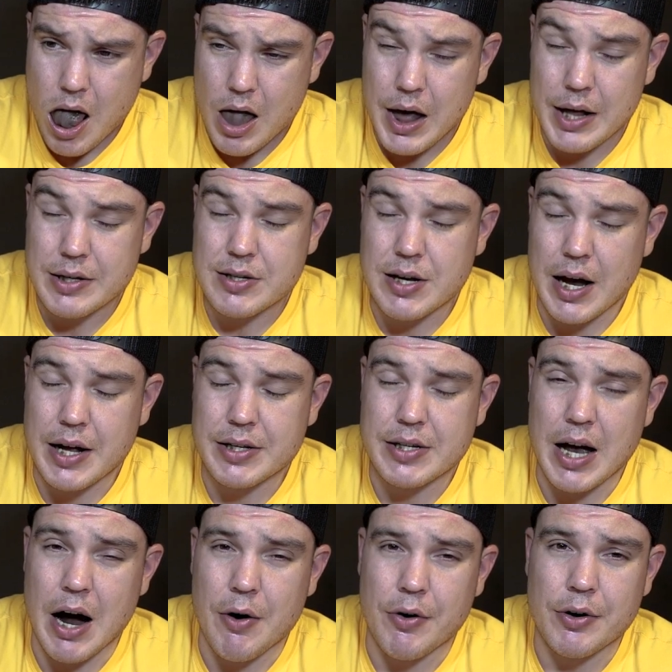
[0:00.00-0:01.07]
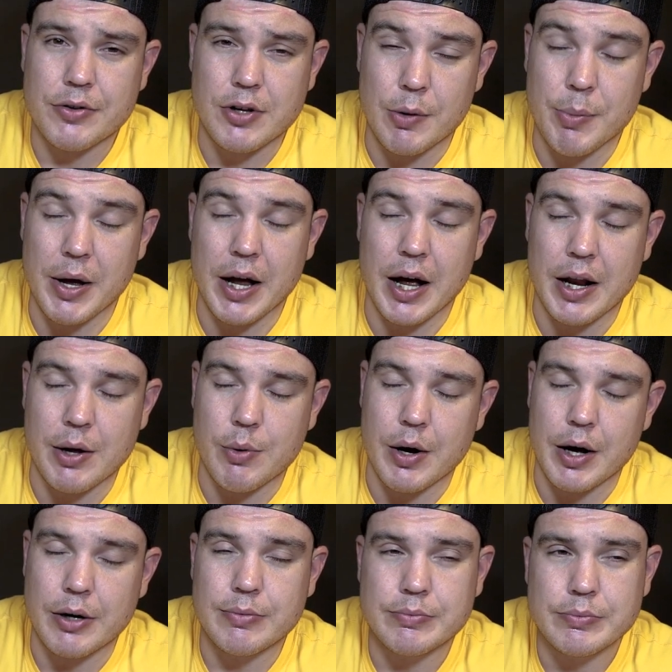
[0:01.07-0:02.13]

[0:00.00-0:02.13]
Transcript: insane sour, to me anyway.